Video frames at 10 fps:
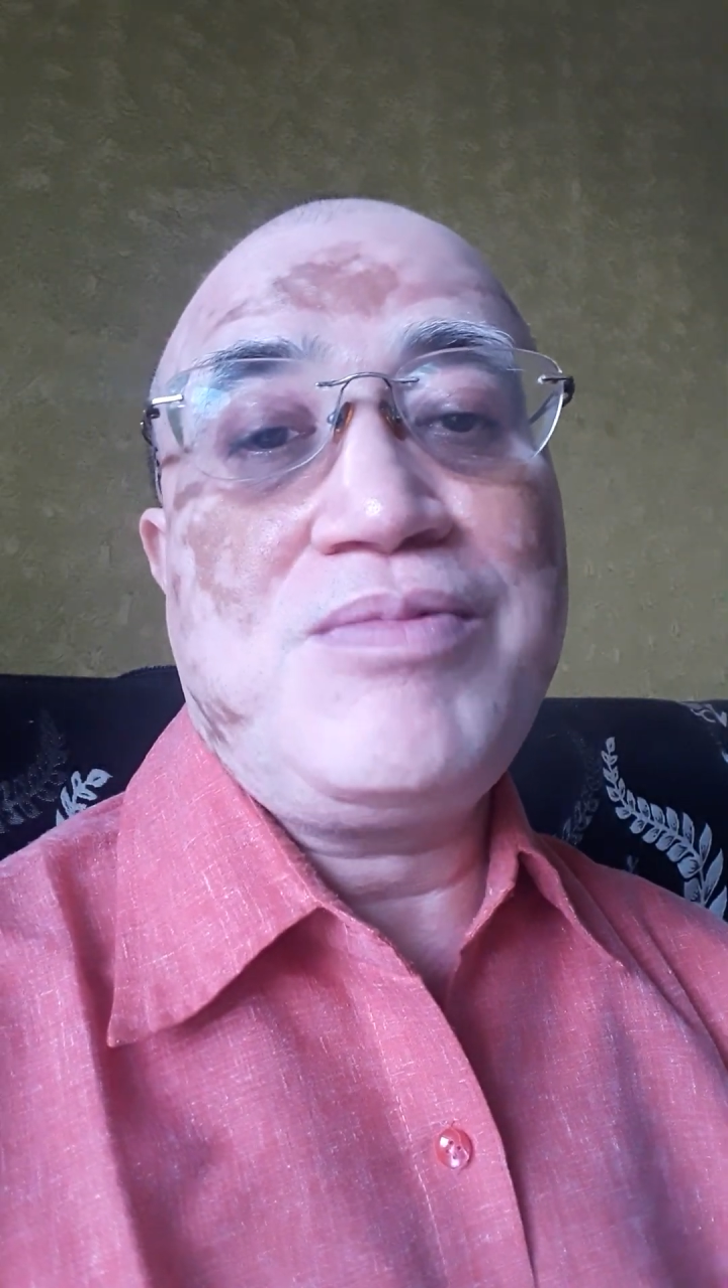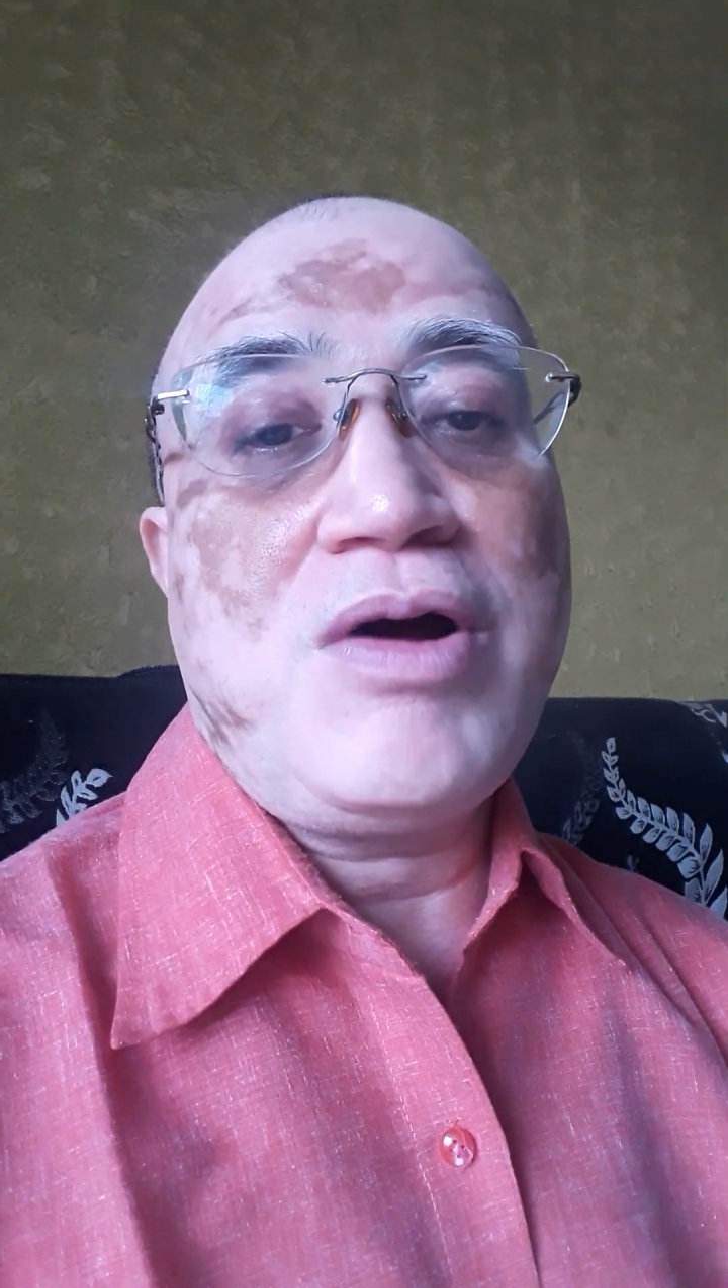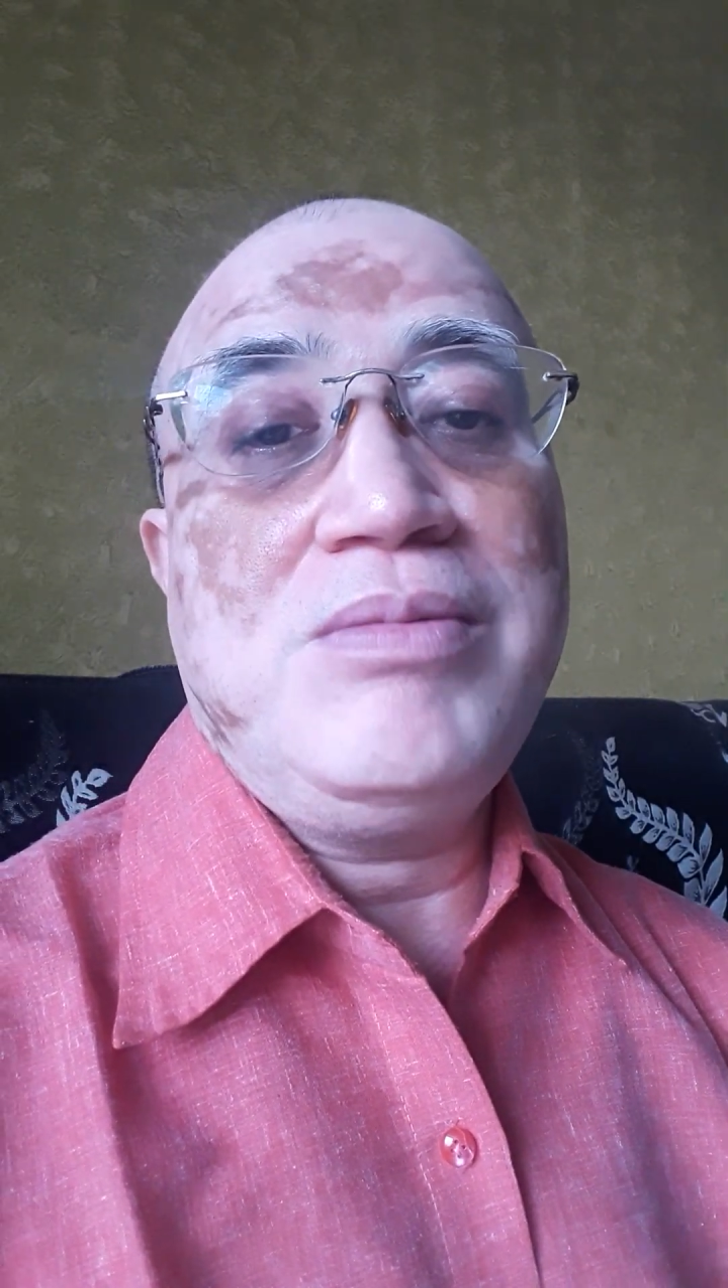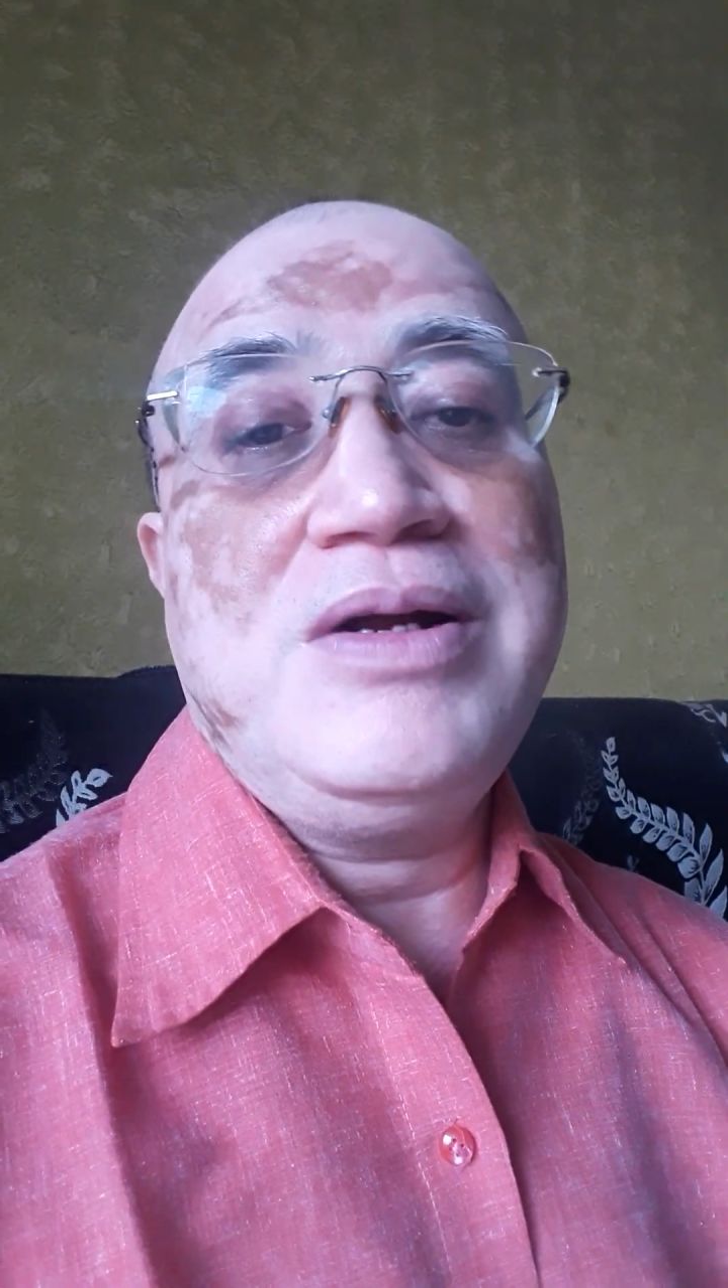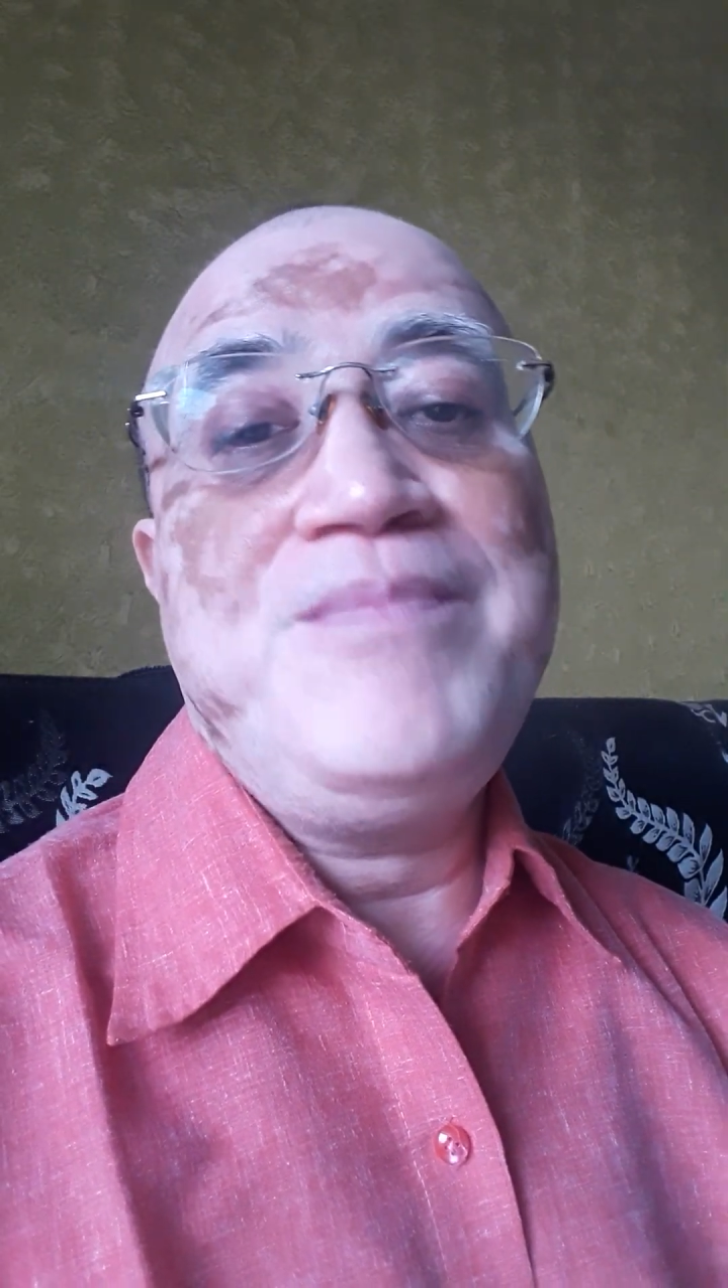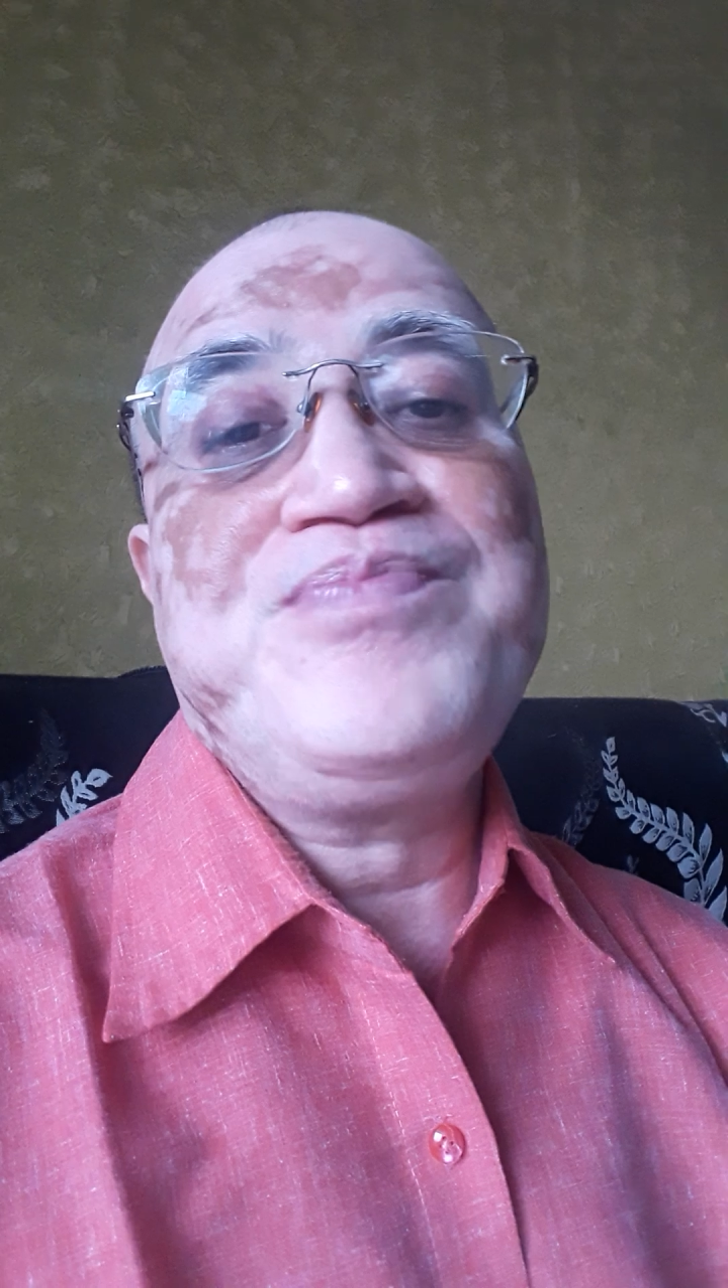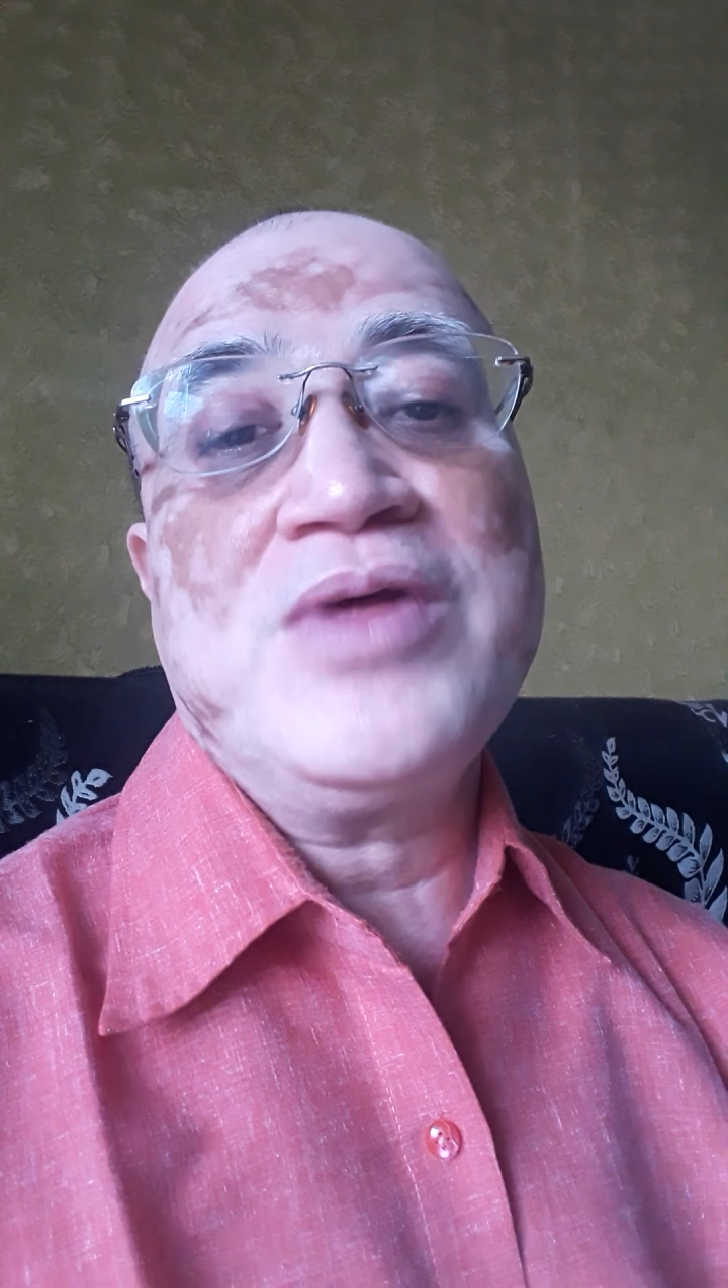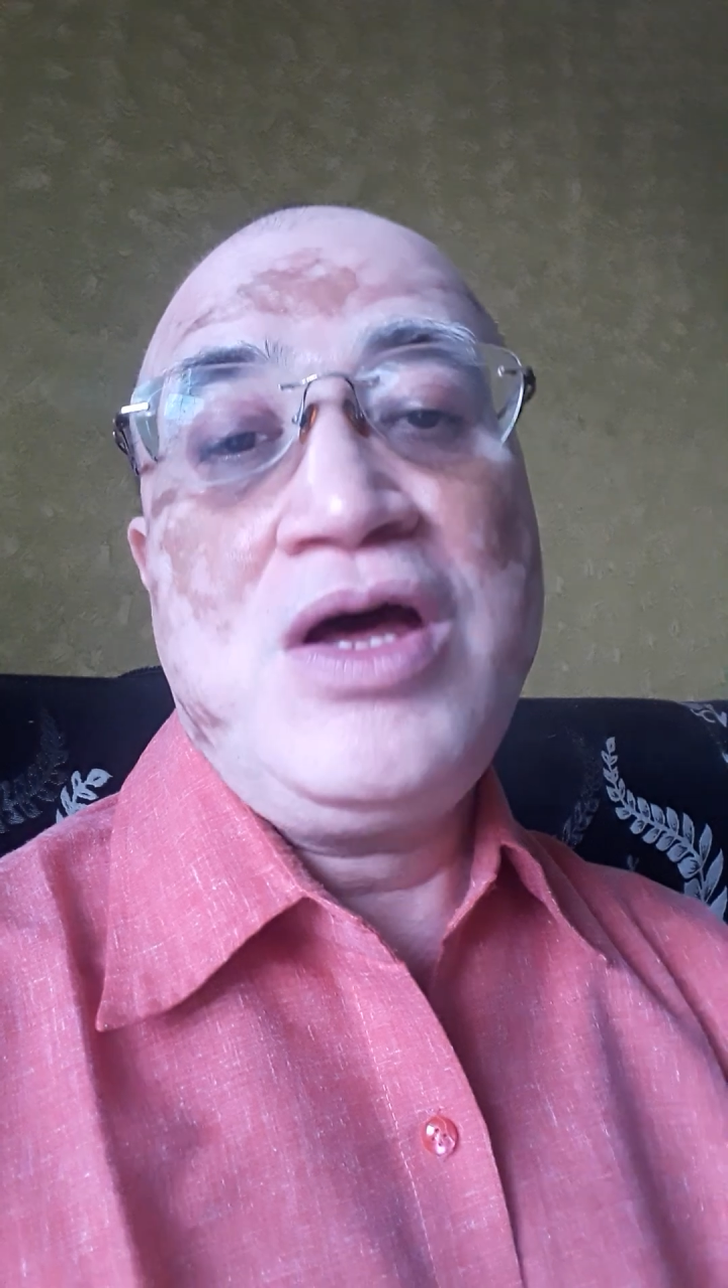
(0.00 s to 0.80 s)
problem,